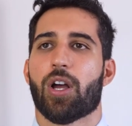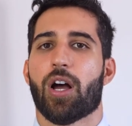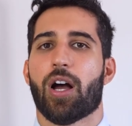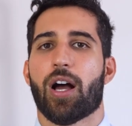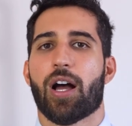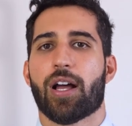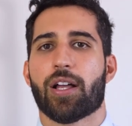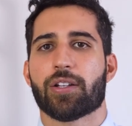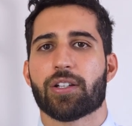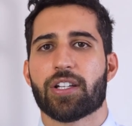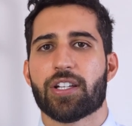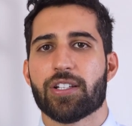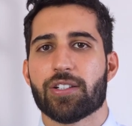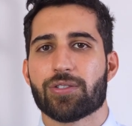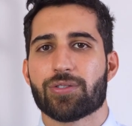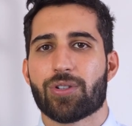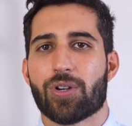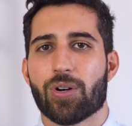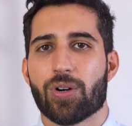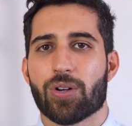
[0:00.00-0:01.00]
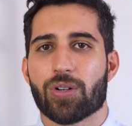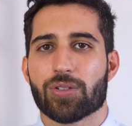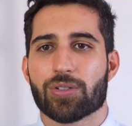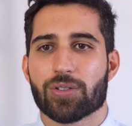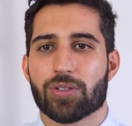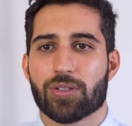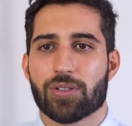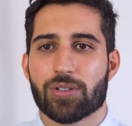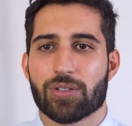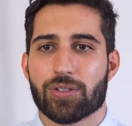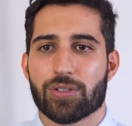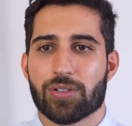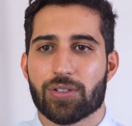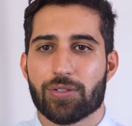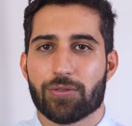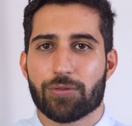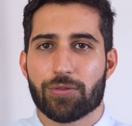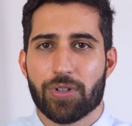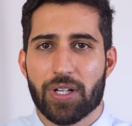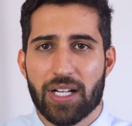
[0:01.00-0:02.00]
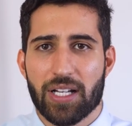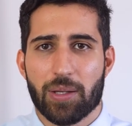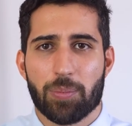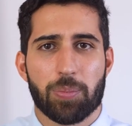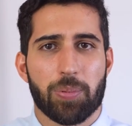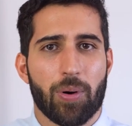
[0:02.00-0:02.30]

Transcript: and he's got really